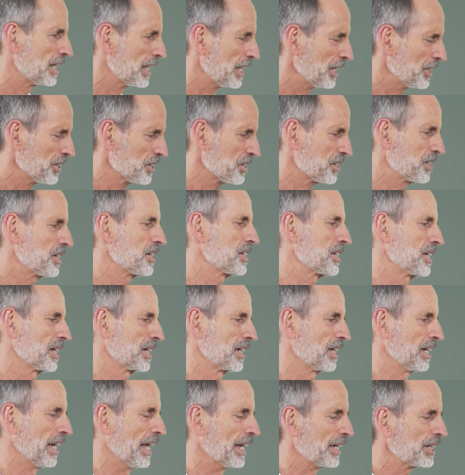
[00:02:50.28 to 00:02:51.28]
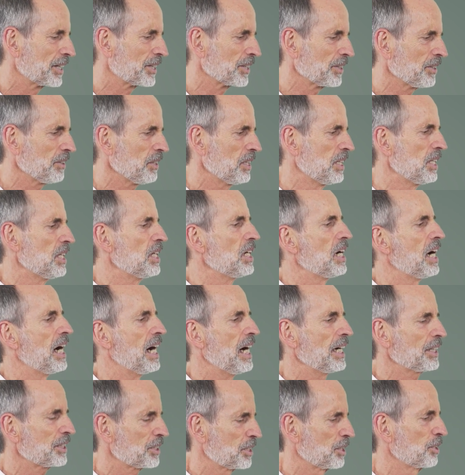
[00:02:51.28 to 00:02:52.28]
And each joint
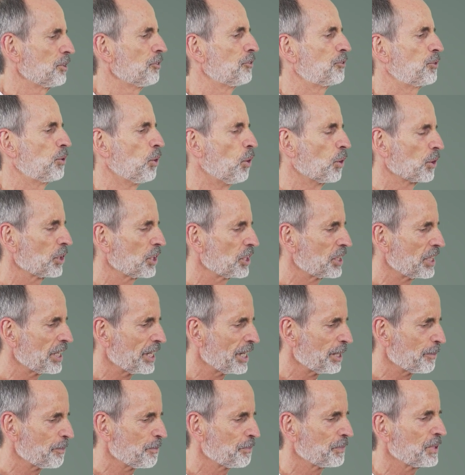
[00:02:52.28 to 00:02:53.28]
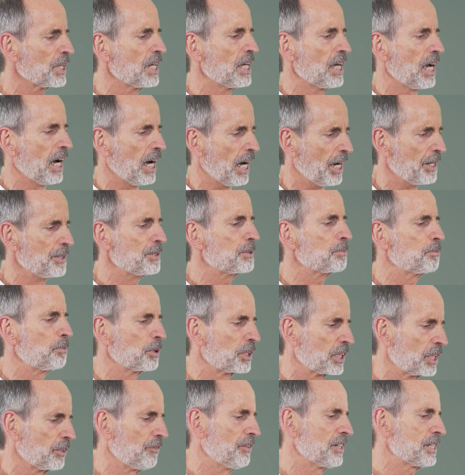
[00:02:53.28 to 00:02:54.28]
has a given range of
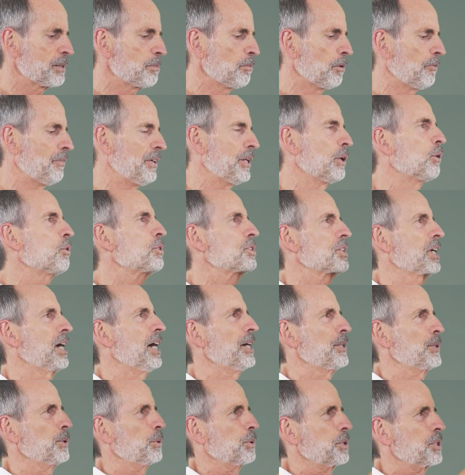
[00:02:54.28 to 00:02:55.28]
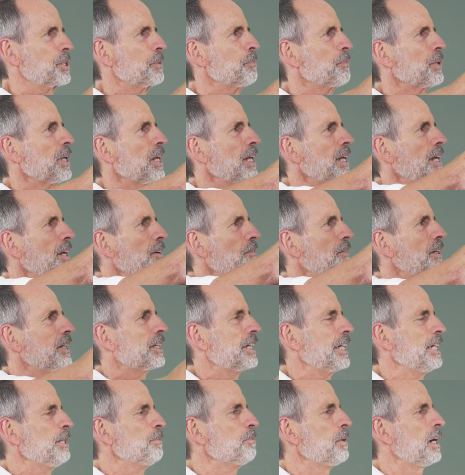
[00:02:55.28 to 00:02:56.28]
motion. Let's take our
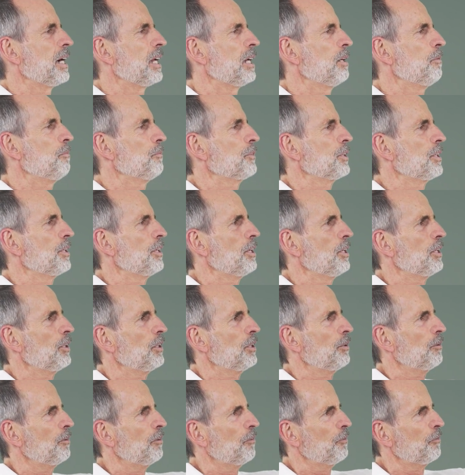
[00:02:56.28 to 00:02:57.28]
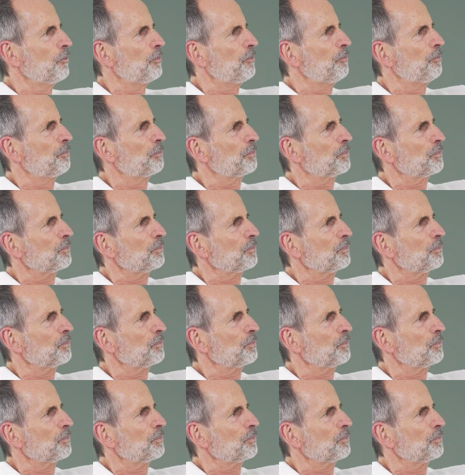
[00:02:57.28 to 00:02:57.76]
hip joint as an example.